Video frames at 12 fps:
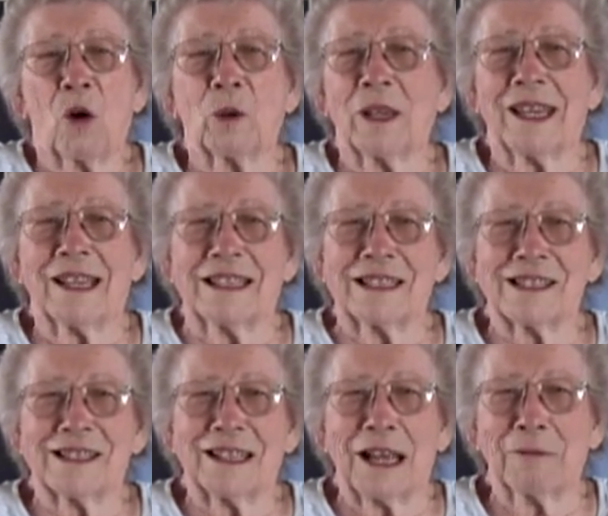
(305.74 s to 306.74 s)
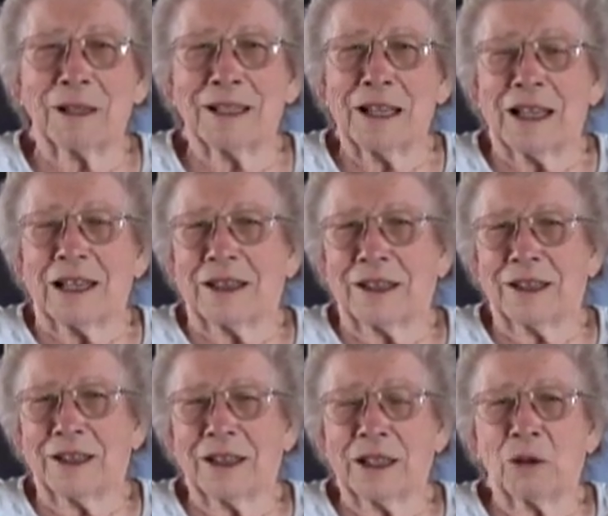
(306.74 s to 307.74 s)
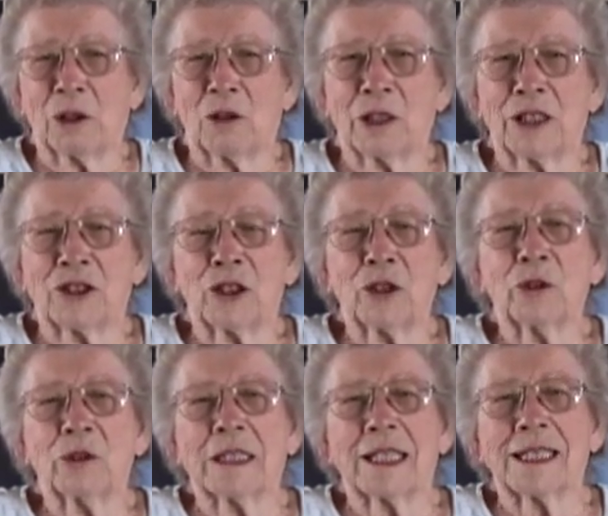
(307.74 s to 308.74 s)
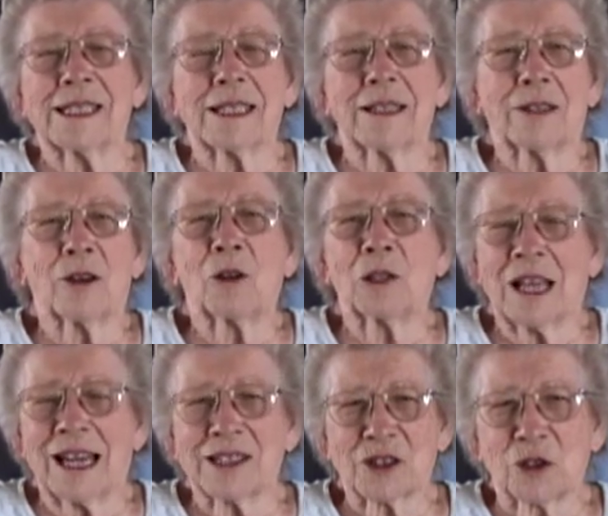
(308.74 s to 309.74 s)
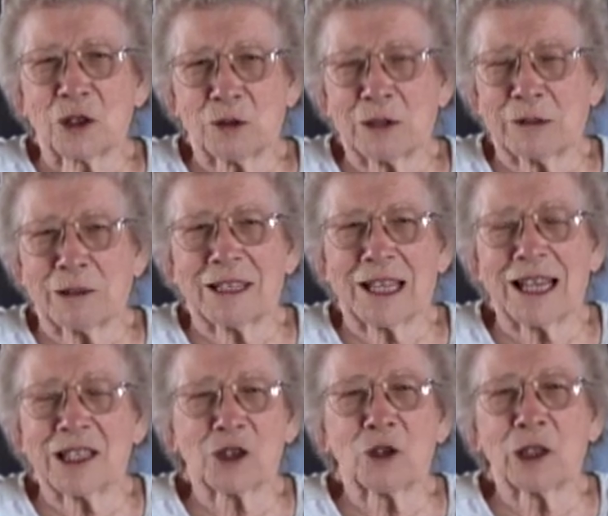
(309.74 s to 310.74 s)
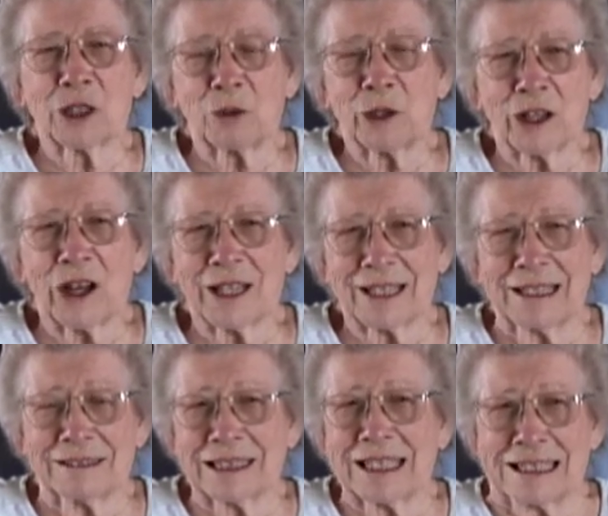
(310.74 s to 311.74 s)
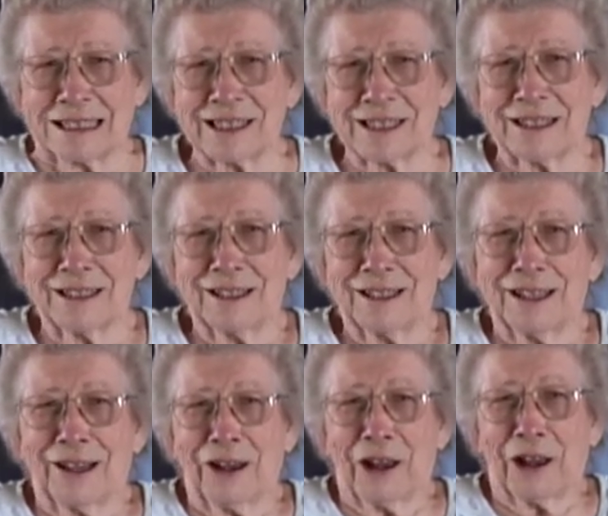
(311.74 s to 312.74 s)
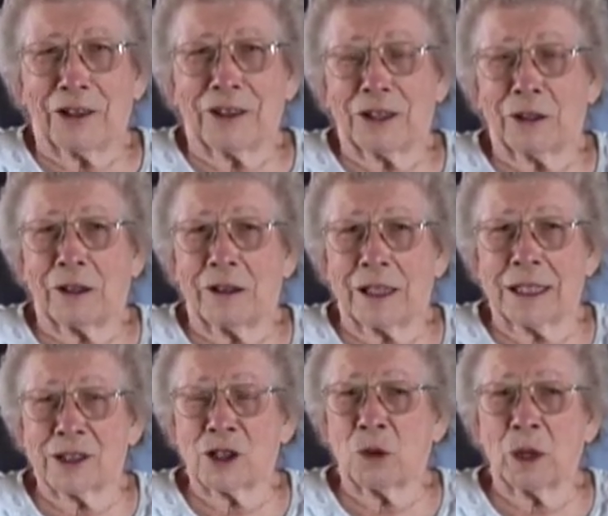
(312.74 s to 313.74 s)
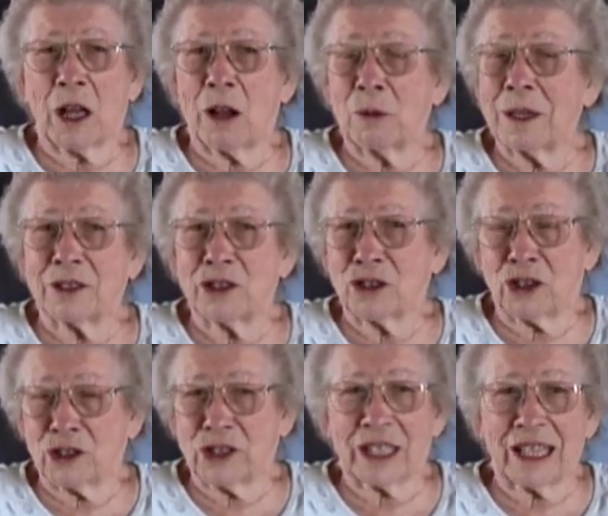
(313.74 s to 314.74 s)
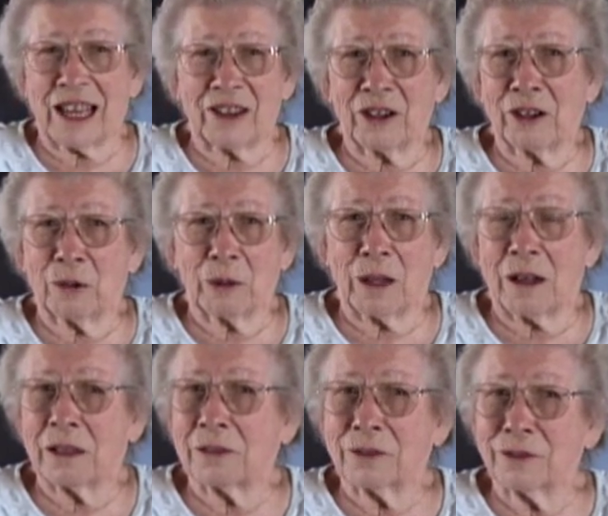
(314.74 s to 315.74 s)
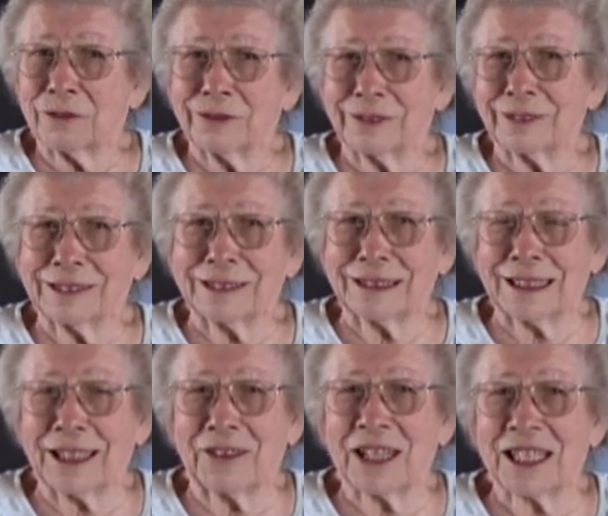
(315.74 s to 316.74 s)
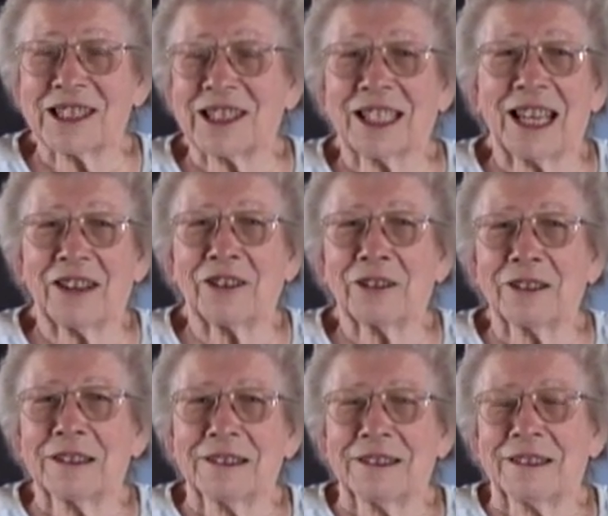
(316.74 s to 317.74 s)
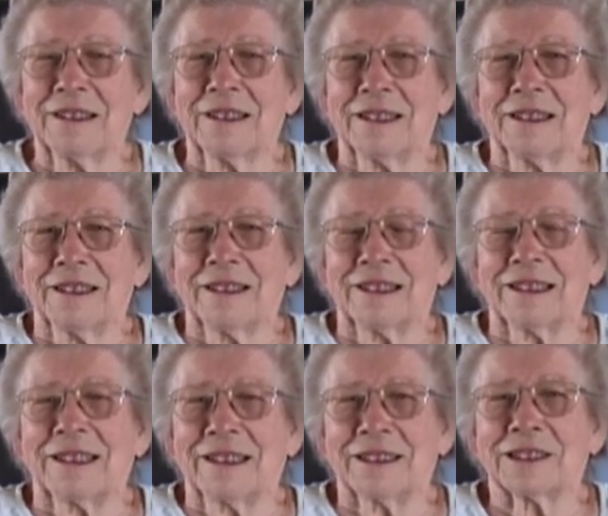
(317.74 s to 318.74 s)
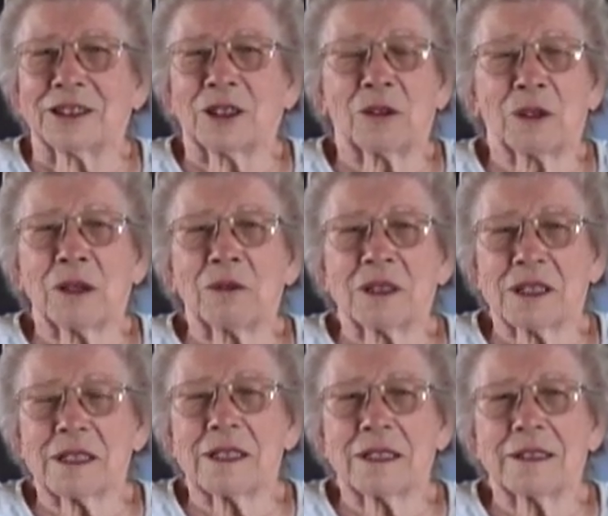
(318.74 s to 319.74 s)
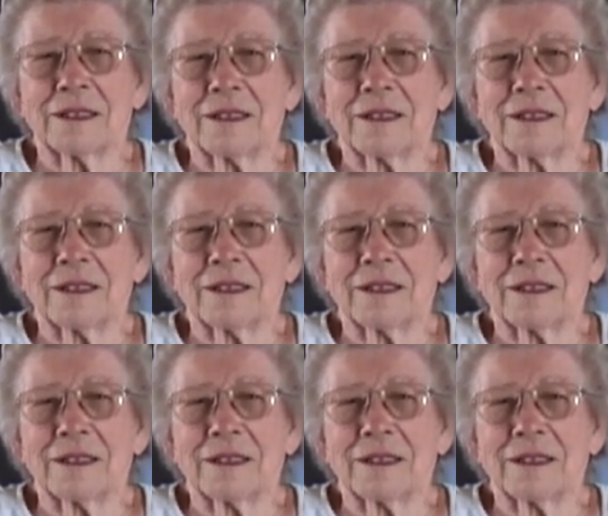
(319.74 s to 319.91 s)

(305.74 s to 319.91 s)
Oh, yes. I mean, there were only two kids in the whole high school when I went to high school that were not LDS. The, uh, and so we all went to church together and we all did things together. Mm-hmm. And so it was